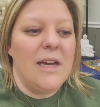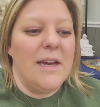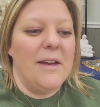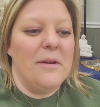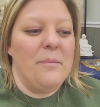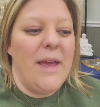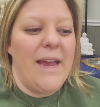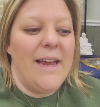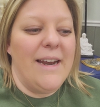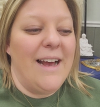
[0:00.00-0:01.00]
Um,
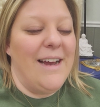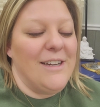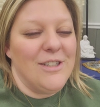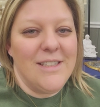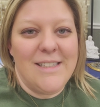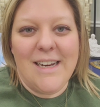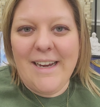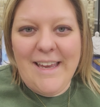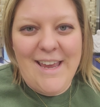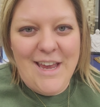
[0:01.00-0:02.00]
and I just, I
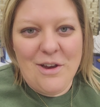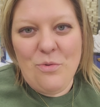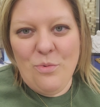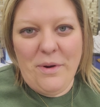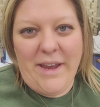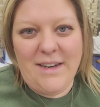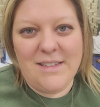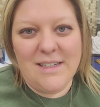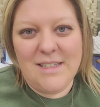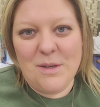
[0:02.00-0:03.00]
can't
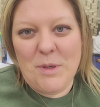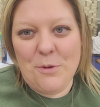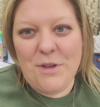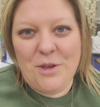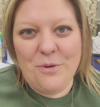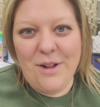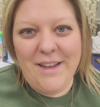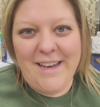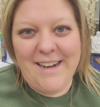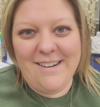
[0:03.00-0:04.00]
wait to meet with you all
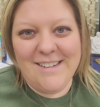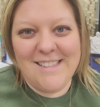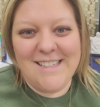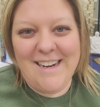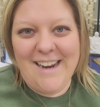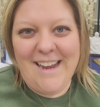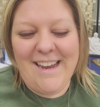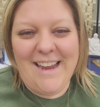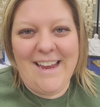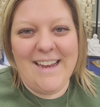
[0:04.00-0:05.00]
again on
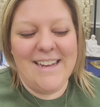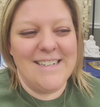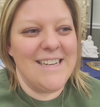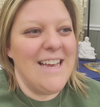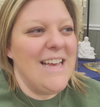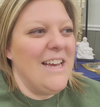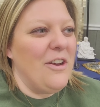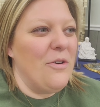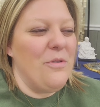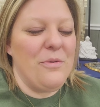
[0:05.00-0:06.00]
Sunday and
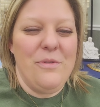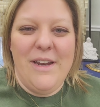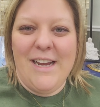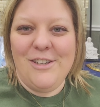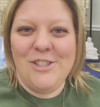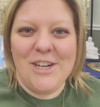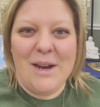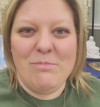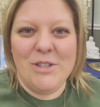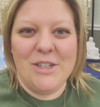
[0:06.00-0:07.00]
go through the next
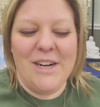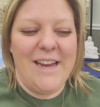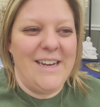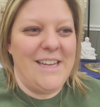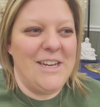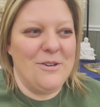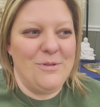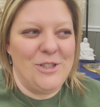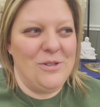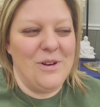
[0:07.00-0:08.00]
chapter and hear
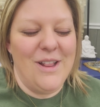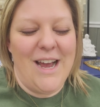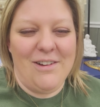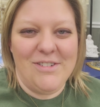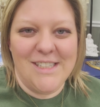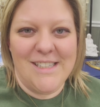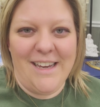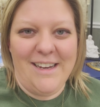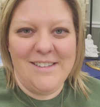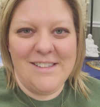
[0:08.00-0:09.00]
what you all have to
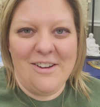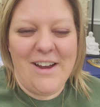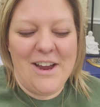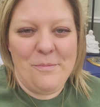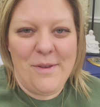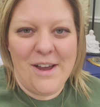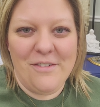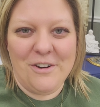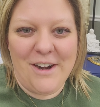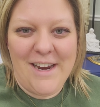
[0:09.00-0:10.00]
say. So I hope you have
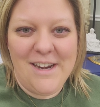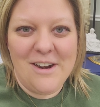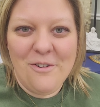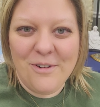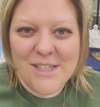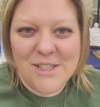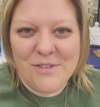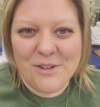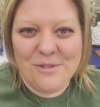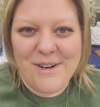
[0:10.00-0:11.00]
a great rest of
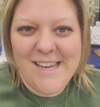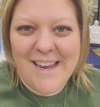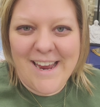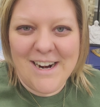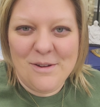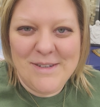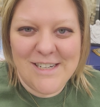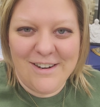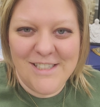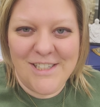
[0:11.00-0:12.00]
your week, and I'll be
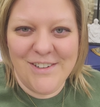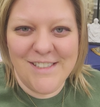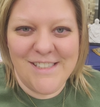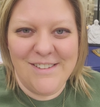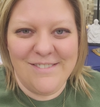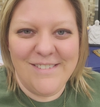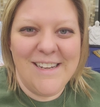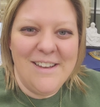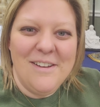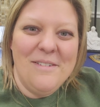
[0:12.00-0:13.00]
talking to you all soon.
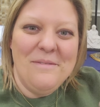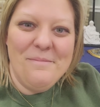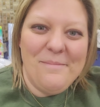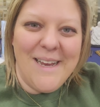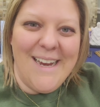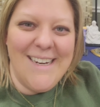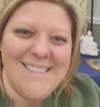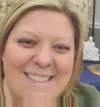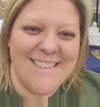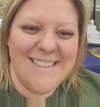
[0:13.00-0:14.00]
Bye,
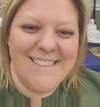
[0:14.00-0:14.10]
guys.